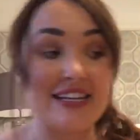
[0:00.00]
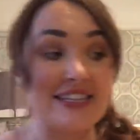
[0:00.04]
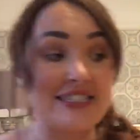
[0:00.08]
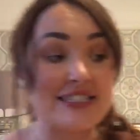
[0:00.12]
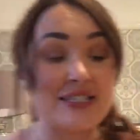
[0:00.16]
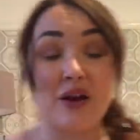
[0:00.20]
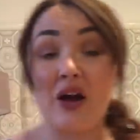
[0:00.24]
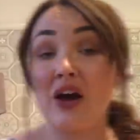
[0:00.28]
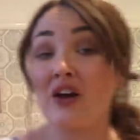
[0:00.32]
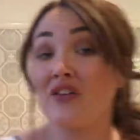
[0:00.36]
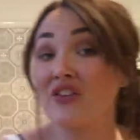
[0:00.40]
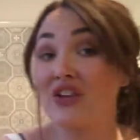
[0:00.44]

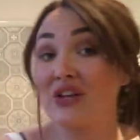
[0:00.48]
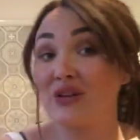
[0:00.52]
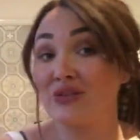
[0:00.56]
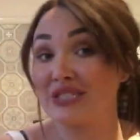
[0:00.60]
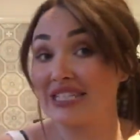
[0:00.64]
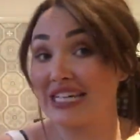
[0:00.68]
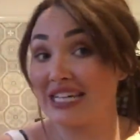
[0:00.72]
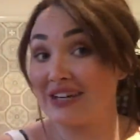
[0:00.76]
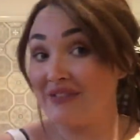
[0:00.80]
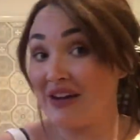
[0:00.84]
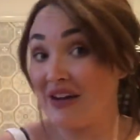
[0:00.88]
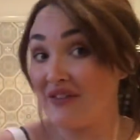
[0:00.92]
So hopefully you'll
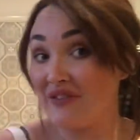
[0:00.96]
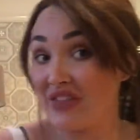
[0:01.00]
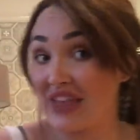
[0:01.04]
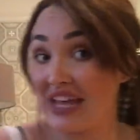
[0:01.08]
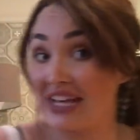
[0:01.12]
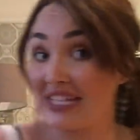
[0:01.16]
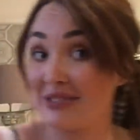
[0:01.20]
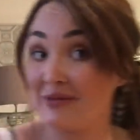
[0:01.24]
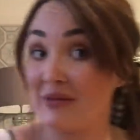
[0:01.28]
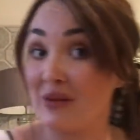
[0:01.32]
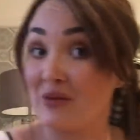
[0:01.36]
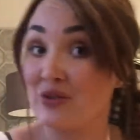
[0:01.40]
stick around for
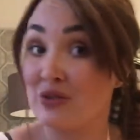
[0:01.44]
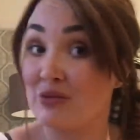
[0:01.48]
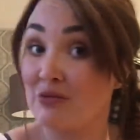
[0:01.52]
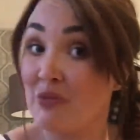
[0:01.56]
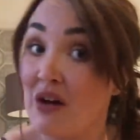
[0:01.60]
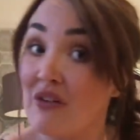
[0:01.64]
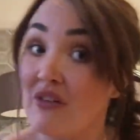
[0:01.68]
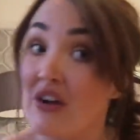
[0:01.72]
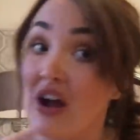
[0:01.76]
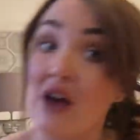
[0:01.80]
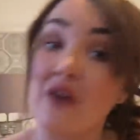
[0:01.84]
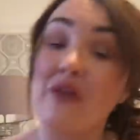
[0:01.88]
that as well
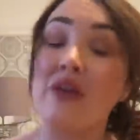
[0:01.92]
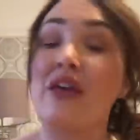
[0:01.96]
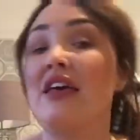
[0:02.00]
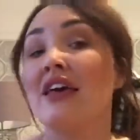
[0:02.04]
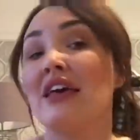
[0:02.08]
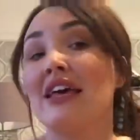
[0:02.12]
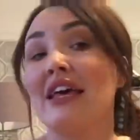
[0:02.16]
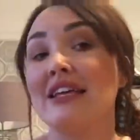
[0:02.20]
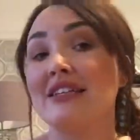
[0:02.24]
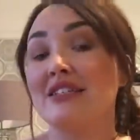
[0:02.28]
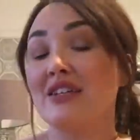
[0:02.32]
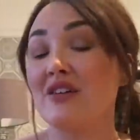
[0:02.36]
tomorrow.
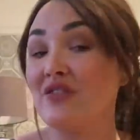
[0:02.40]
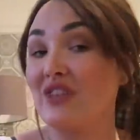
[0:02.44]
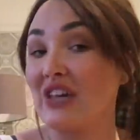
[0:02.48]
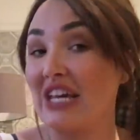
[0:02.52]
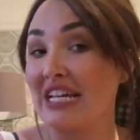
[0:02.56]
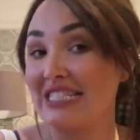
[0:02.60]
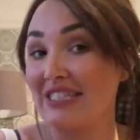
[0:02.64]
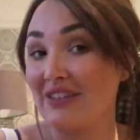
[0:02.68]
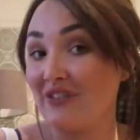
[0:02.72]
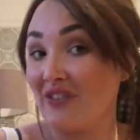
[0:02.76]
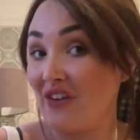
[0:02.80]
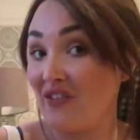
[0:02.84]
Don't
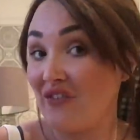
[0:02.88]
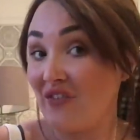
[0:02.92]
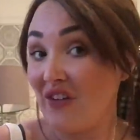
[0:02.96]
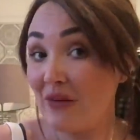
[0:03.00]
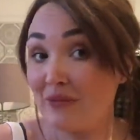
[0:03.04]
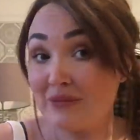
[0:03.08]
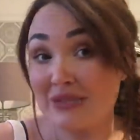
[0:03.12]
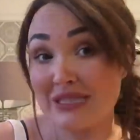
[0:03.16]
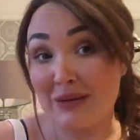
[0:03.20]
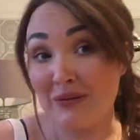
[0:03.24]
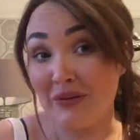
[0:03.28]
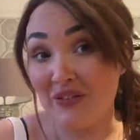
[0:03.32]
forget to give it a
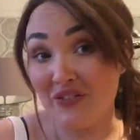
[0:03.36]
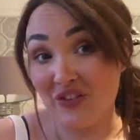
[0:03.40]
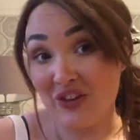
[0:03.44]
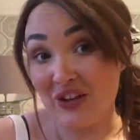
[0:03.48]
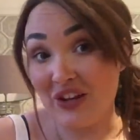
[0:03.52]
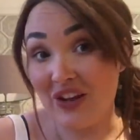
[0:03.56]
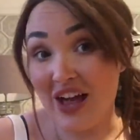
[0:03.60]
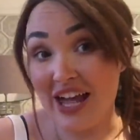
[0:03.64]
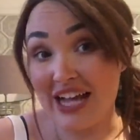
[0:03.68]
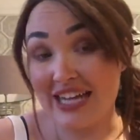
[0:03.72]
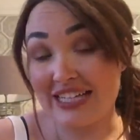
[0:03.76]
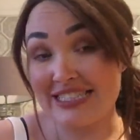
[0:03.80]
thumbs up if you
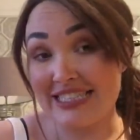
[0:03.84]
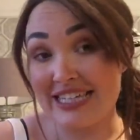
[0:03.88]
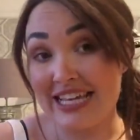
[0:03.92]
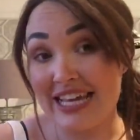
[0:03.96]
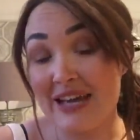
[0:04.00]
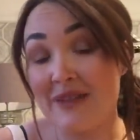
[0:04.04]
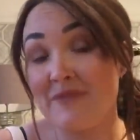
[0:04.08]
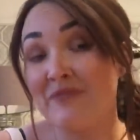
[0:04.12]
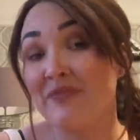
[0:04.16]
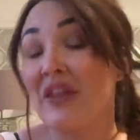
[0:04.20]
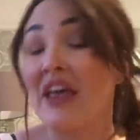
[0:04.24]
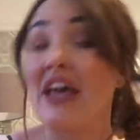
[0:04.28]
liked
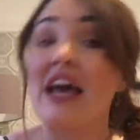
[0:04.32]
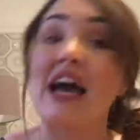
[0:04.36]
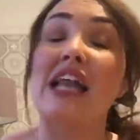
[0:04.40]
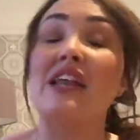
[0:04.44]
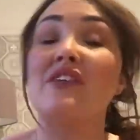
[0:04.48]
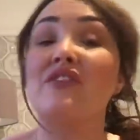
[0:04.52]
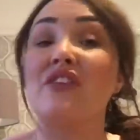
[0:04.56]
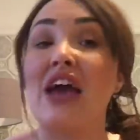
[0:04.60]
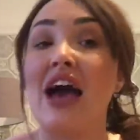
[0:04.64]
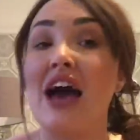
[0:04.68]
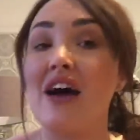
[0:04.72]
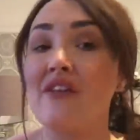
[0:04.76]
it. And
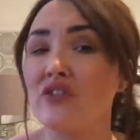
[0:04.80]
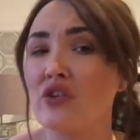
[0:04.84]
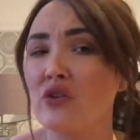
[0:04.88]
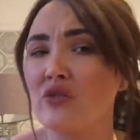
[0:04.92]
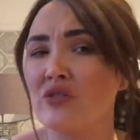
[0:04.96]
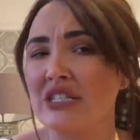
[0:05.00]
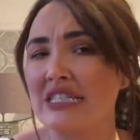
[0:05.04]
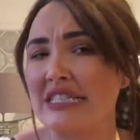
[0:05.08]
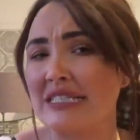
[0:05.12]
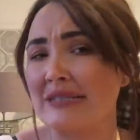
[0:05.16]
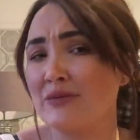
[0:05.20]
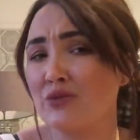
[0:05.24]
if you haven't
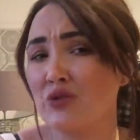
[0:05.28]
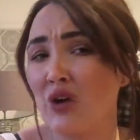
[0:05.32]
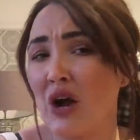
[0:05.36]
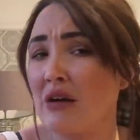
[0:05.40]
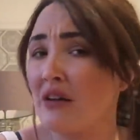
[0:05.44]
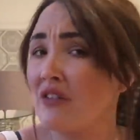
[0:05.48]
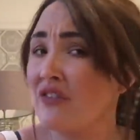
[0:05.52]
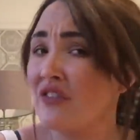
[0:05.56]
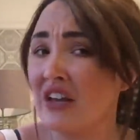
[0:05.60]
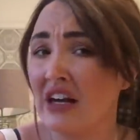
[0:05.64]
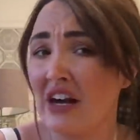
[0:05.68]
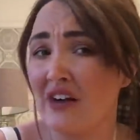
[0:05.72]
already
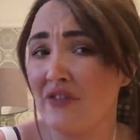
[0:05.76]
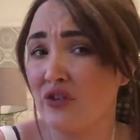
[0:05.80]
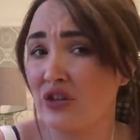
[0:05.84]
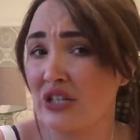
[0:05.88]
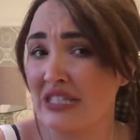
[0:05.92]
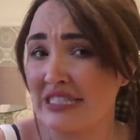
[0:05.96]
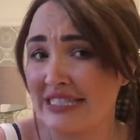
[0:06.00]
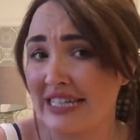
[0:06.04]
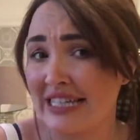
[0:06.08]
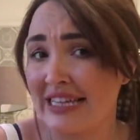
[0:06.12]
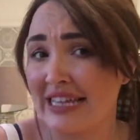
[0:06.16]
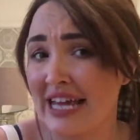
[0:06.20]
subscribed, I think I've
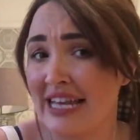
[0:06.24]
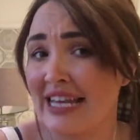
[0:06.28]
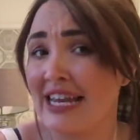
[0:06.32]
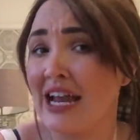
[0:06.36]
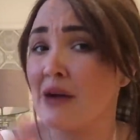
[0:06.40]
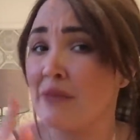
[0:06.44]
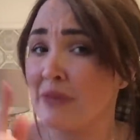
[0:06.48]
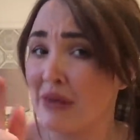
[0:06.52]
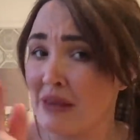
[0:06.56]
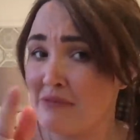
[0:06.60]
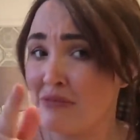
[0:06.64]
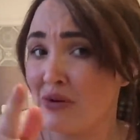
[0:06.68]
already said that
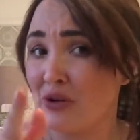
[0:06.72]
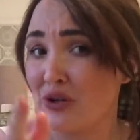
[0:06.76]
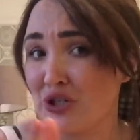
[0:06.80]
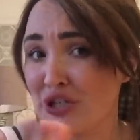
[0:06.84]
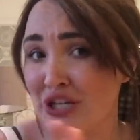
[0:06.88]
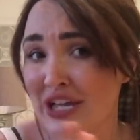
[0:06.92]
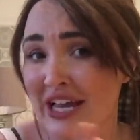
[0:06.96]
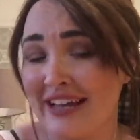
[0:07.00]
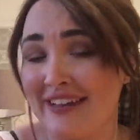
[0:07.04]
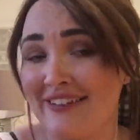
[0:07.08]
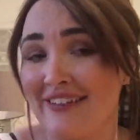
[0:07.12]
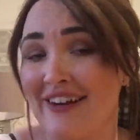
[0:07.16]
now, being
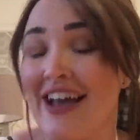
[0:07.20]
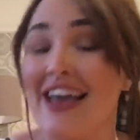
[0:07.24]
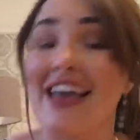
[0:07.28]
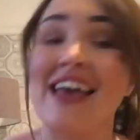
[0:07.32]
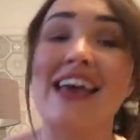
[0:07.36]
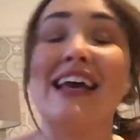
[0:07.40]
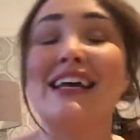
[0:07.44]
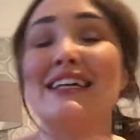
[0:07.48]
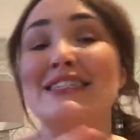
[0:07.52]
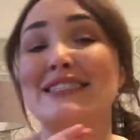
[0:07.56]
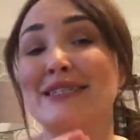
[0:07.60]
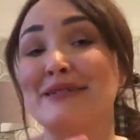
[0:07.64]
pushy, ain't I?
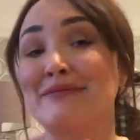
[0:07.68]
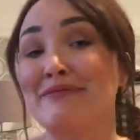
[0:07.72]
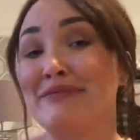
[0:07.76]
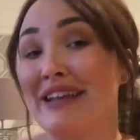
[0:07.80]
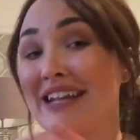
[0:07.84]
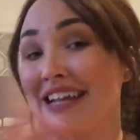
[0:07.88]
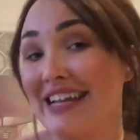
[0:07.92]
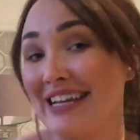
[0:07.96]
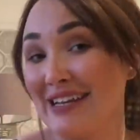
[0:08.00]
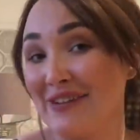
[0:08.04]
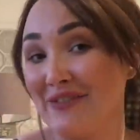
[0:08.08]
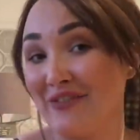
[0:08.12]
It's
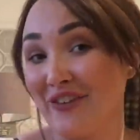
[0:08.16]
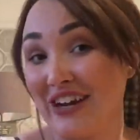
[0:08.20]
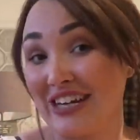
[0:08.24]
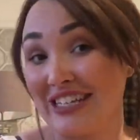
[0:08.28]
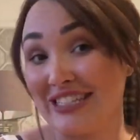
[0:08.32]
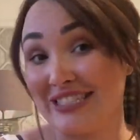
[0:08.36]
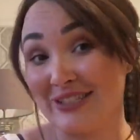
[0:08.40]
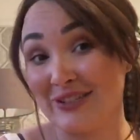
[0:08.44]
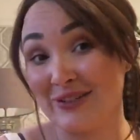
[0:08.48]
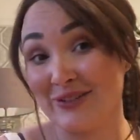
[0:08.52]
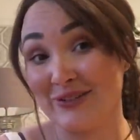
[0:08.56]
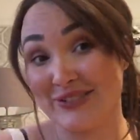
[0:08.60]
completely free
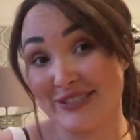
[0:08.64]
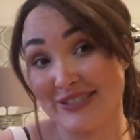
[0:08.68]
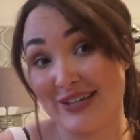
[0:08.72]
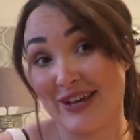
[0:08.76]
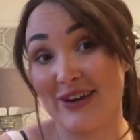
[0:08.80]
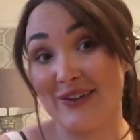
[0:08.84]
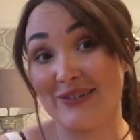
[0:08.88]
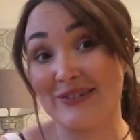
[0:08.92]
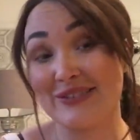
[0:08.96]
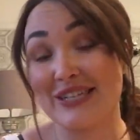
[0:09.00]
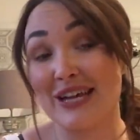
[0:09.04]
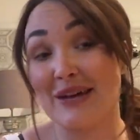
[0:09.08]
to do
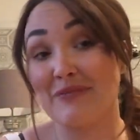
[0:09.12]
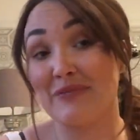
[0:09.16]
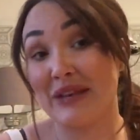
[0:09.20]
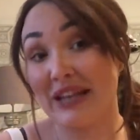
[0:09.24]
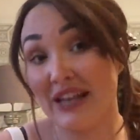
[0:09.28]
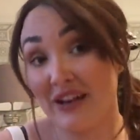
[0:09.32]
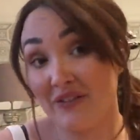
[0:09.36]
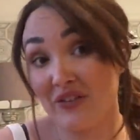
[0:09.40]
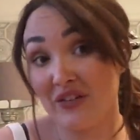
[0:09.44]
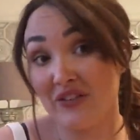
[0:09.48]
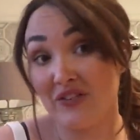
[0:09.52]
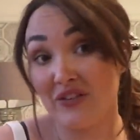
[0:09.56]
so, so that'd be
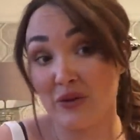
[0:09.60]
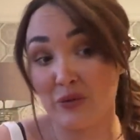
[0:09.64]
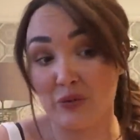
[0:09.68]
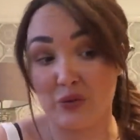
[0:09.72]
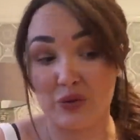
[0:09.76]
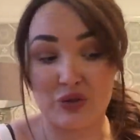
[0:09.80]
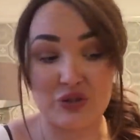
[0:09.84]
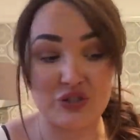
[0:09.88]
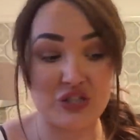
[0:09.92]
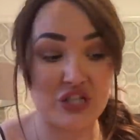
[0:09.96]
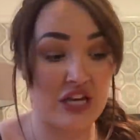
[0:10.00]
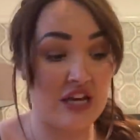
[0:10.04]
lovely if you
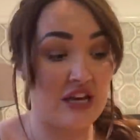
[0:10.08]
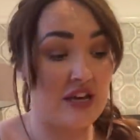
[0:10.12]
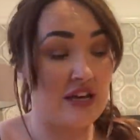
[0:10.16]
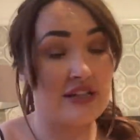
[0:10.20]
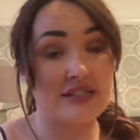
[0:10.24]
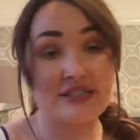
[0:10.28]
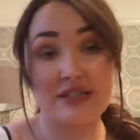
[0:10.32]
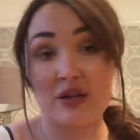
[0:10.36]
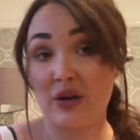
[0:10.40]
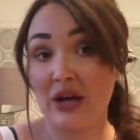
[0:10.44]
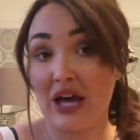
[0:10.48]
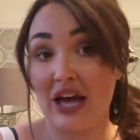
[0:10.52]
would.
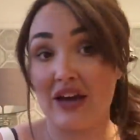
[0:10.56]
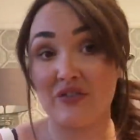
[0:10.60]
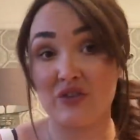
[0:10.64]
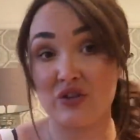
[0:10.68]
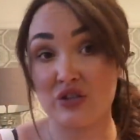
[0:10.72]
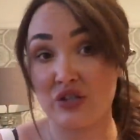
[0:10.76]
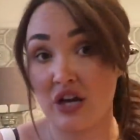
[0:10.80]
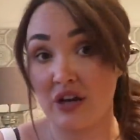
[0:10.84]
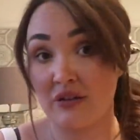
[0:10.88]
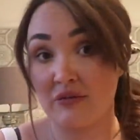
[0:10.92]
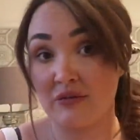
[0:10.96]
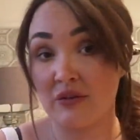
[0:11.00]
It's okay if you
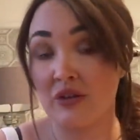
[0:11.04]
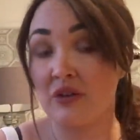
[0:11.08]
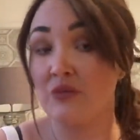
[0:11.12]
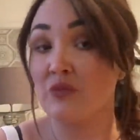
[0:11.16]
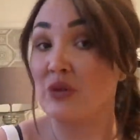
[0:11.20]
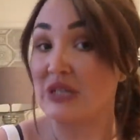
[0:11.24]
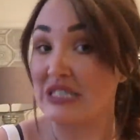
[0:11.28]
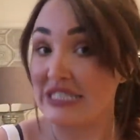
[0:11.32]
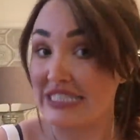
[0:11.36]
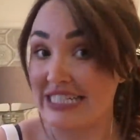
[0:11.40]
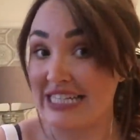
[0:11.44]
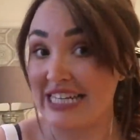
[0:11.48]
don't.
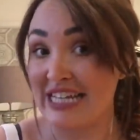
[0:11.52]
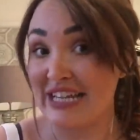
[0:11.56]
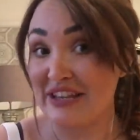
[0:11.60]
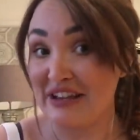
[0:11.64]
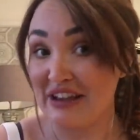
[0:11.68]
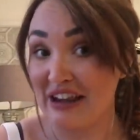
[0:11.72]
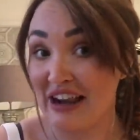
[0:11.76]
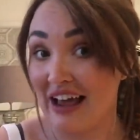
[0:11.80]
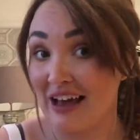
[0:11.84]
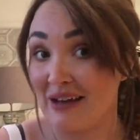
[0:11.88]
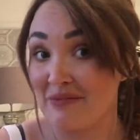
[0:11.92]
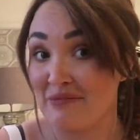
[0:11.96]
We're still in the
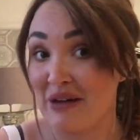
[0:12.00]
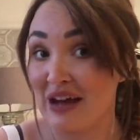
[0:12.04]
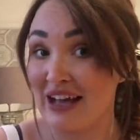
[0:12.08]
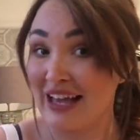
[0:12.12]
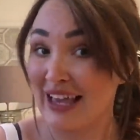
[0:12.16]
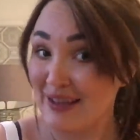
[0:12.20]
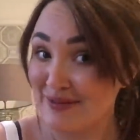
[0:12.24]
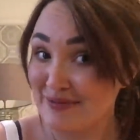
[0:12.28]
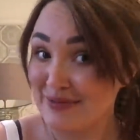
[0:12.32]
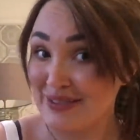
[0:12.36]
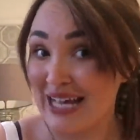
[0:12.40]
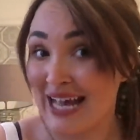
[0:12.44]
club. I
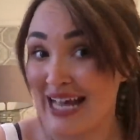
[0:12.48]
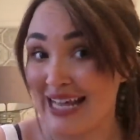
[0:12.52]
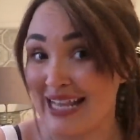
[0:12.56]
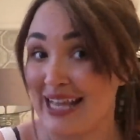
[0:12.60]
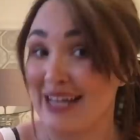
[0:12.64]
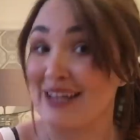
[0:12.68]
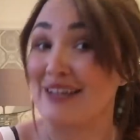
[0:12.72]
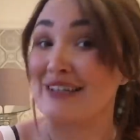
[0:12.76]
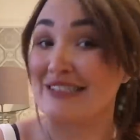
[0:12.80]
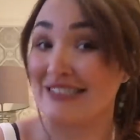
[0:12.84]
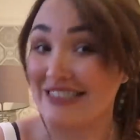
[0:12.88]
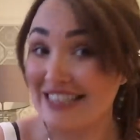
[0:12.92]
keep saying
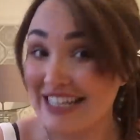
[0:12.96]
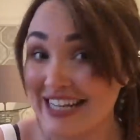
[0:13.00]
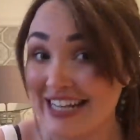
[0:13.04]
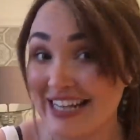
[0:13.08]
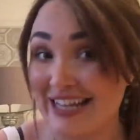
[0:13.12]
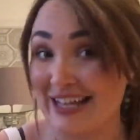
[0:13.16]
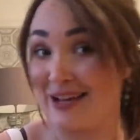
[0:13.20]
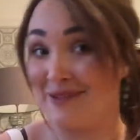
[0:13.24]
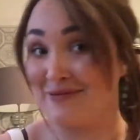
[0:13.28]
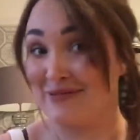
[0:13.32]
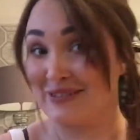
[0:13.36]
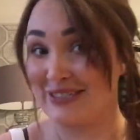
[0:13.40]
that. You're still in the
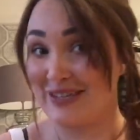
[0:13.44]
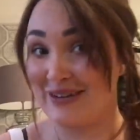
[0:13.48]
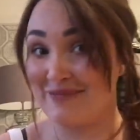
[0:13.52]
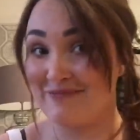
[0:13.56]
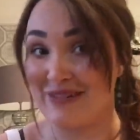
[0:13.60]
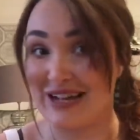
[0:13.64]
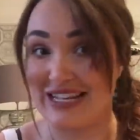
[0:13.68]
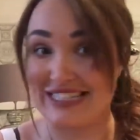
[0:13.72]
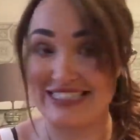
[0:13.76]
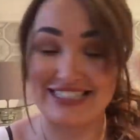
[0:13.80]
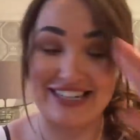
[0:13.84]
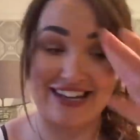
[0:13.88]
club. It don't
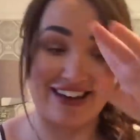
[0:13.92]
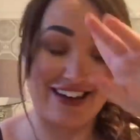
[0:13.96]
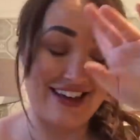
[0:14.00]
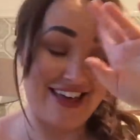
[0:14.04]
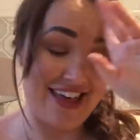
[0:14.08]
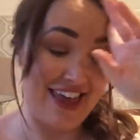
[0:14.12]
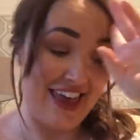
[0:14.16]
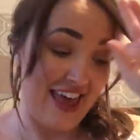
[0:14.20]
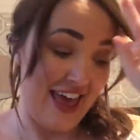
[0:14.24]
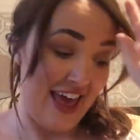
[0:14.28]
matter.